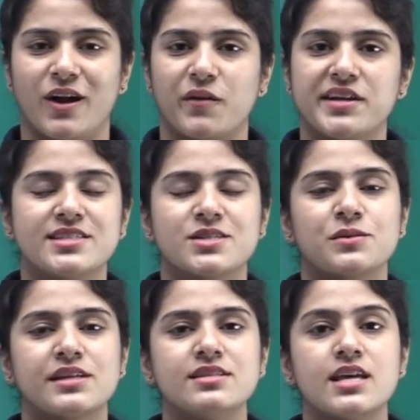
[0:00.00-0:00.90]
All right
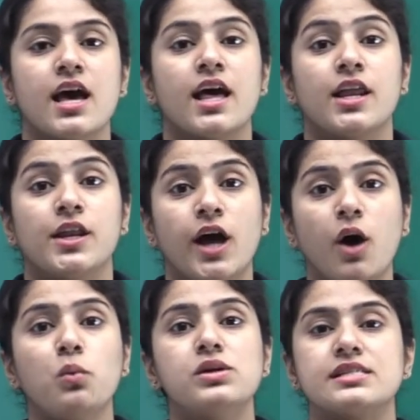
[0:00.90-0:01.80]
students,
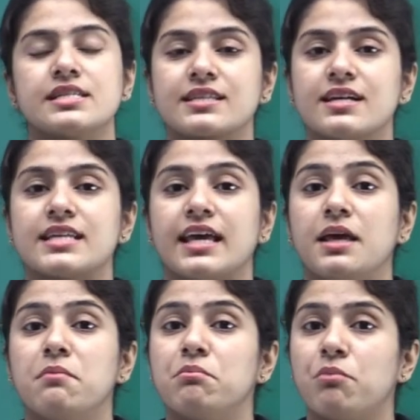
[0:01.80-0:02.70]
now we'll discuss an
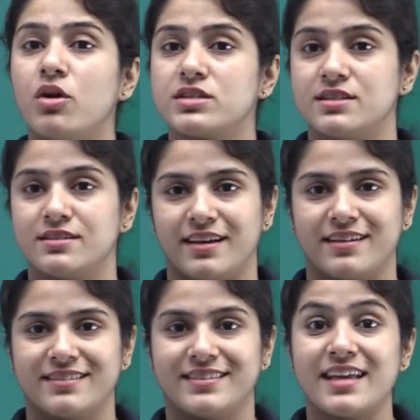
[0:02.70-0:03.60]
important thing,